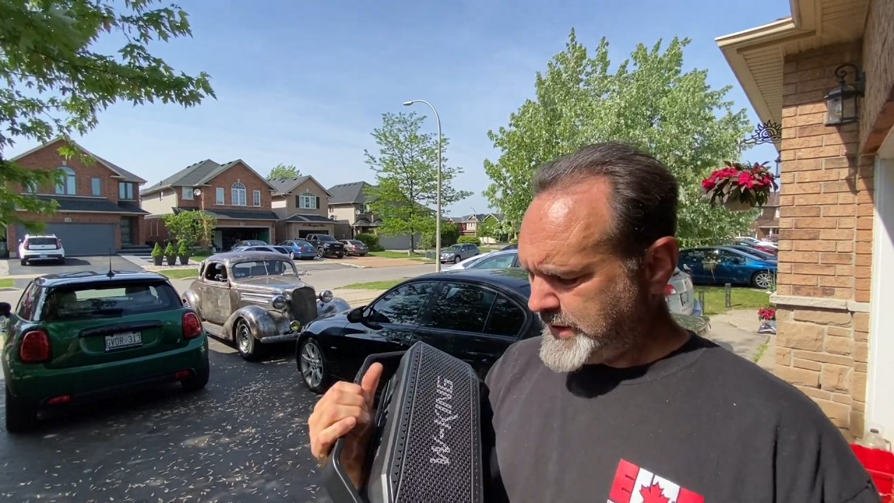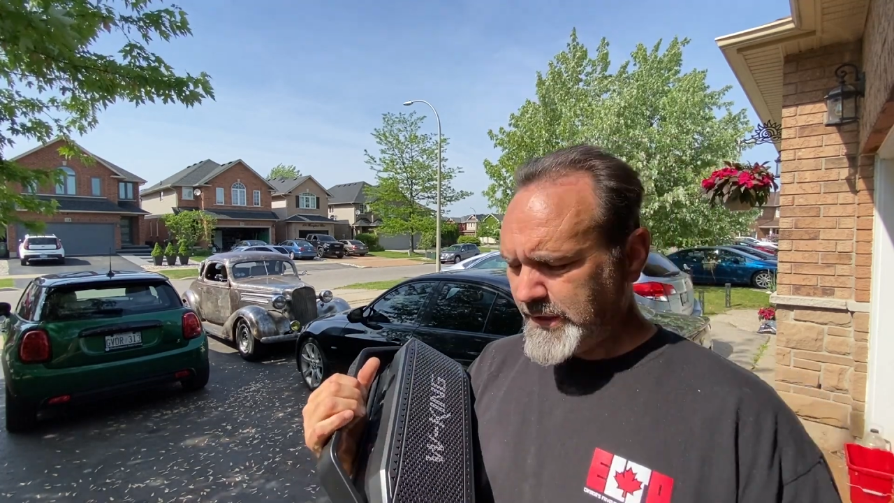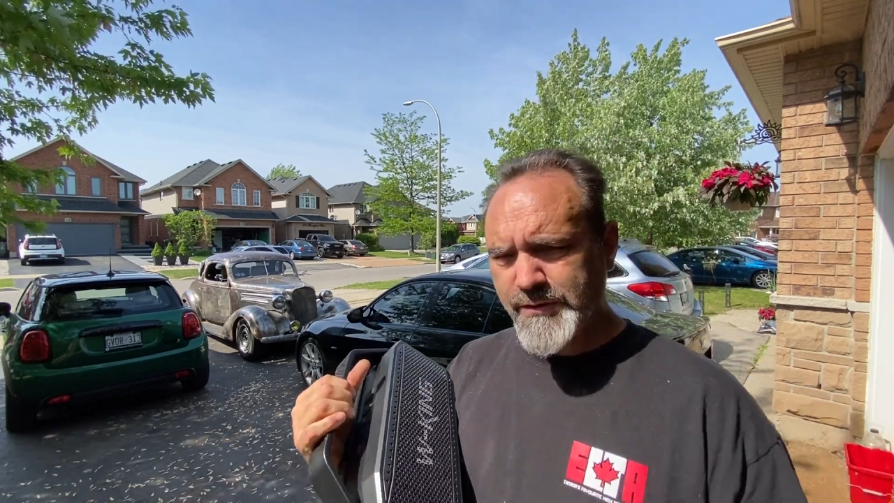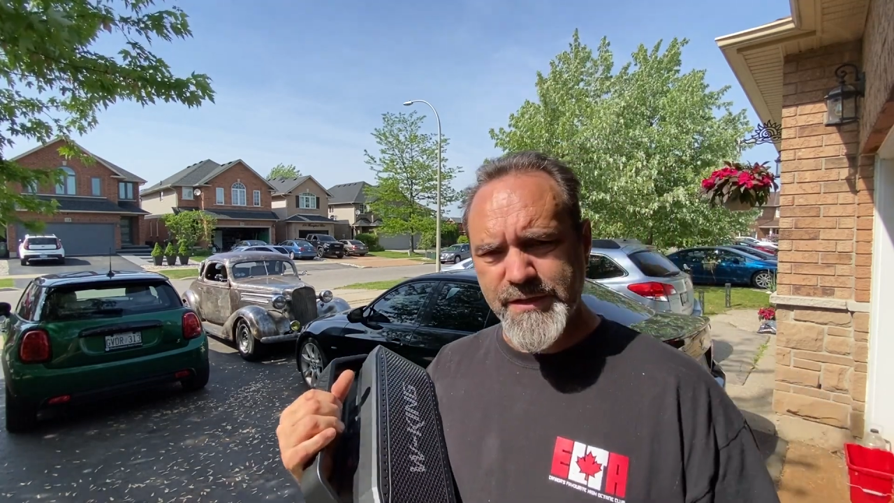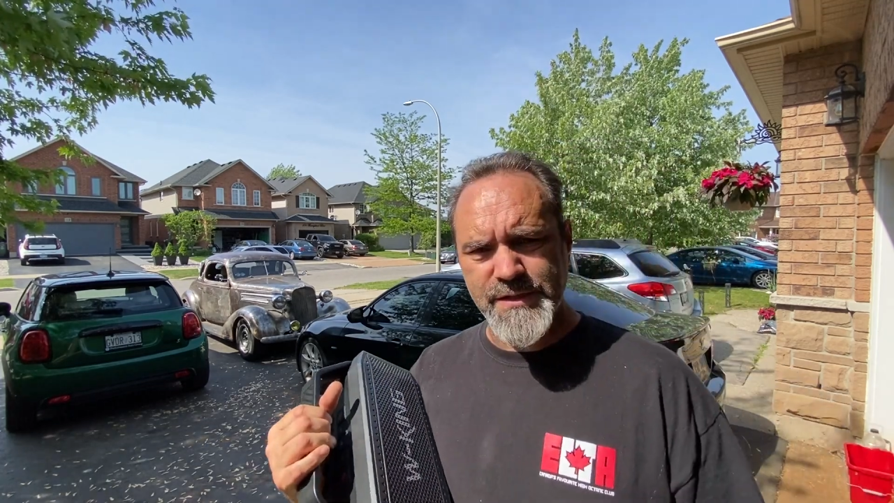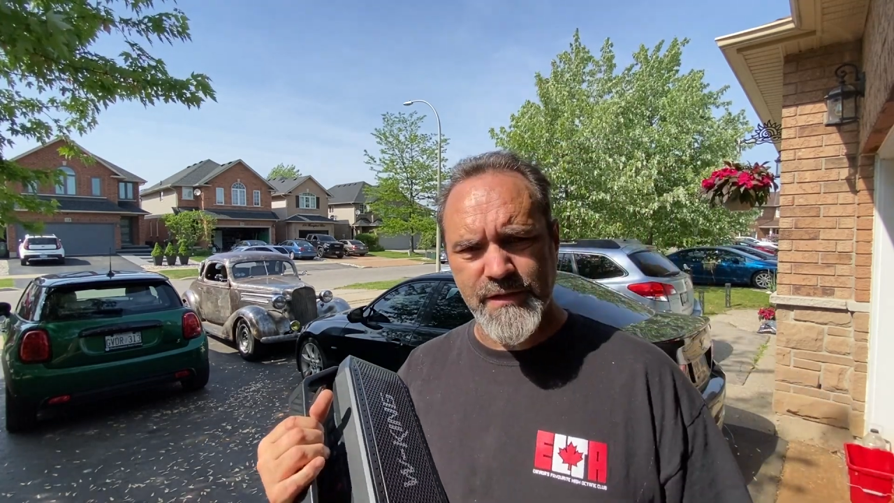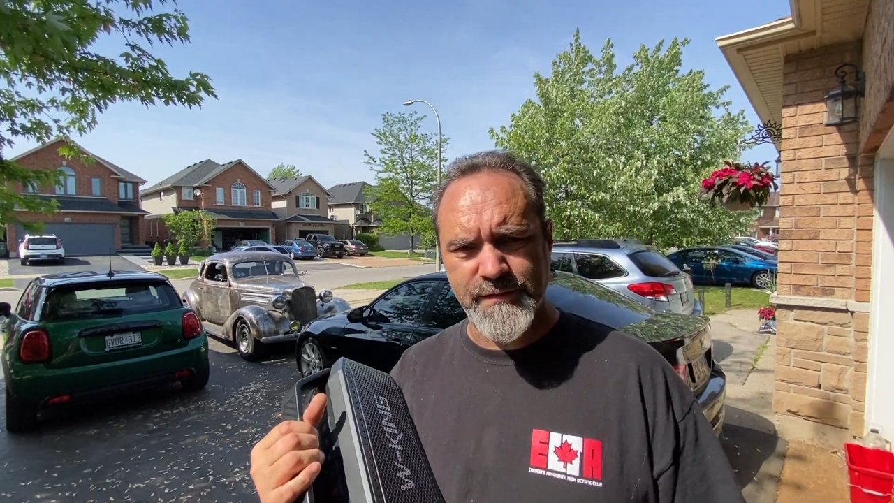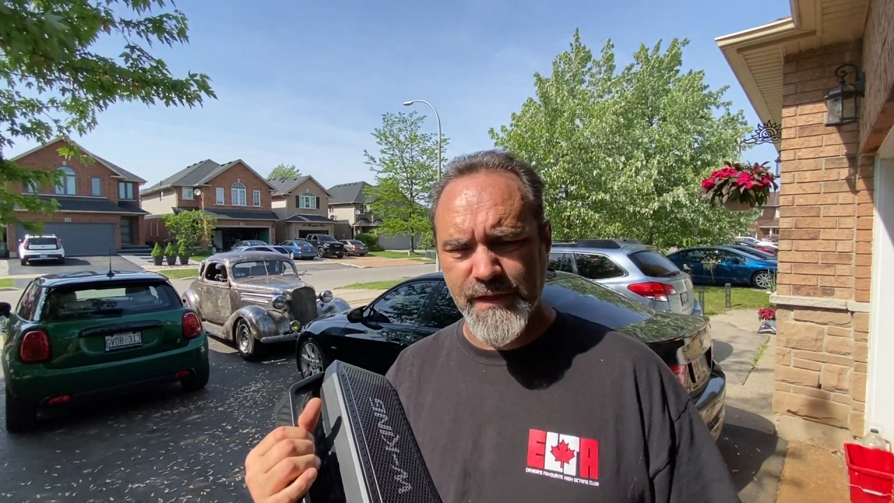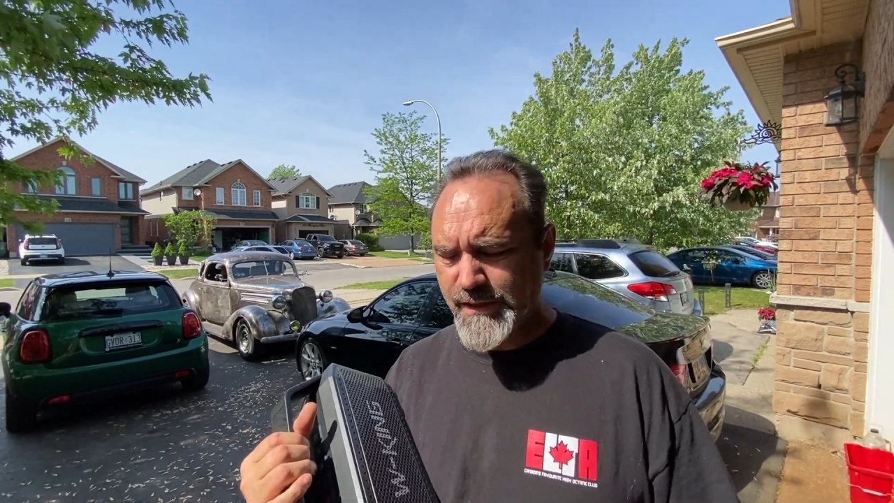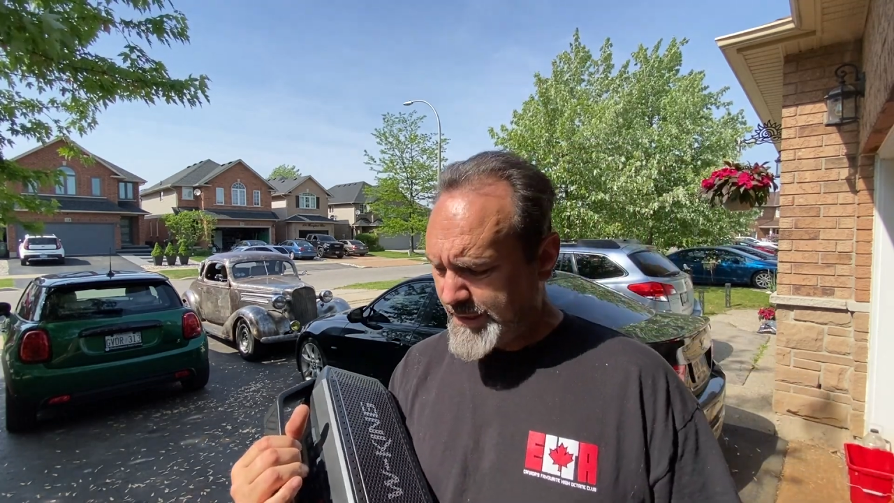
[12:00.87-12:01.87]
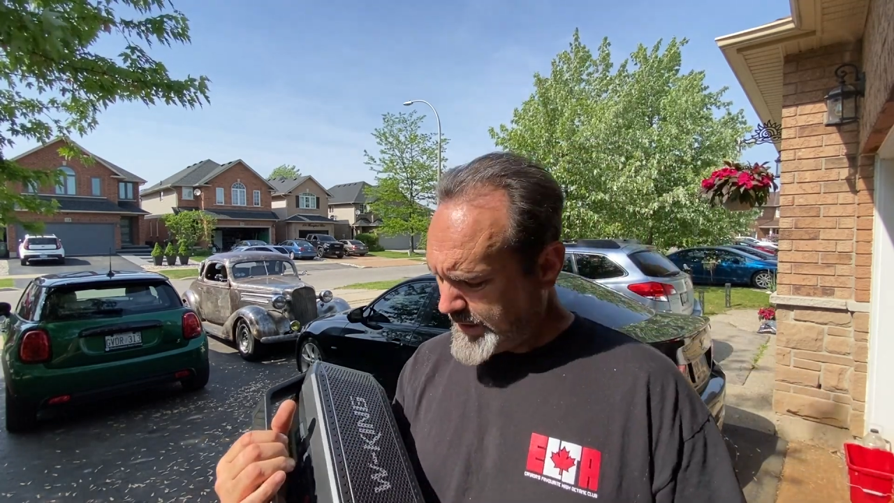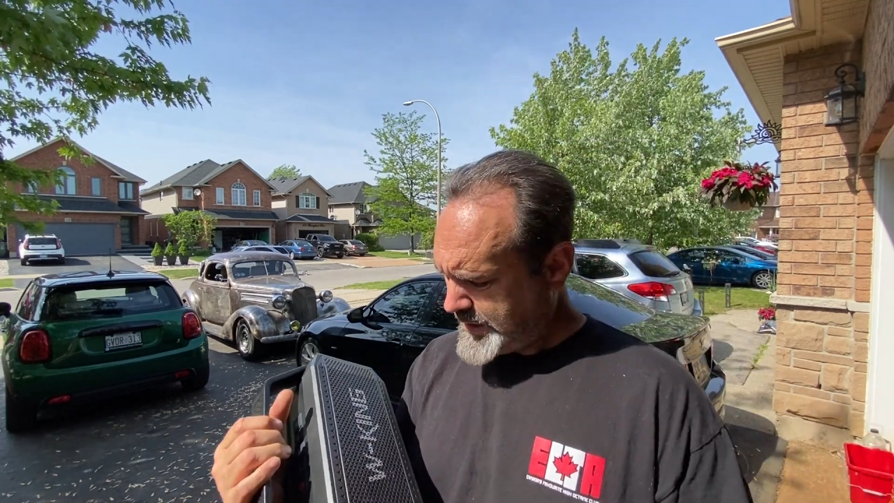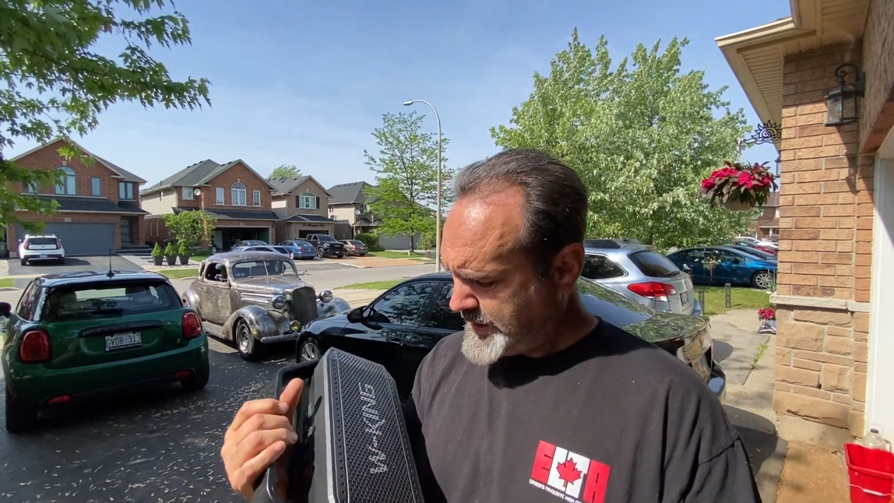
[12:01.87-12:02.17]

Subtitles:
You know, the stuff that I like.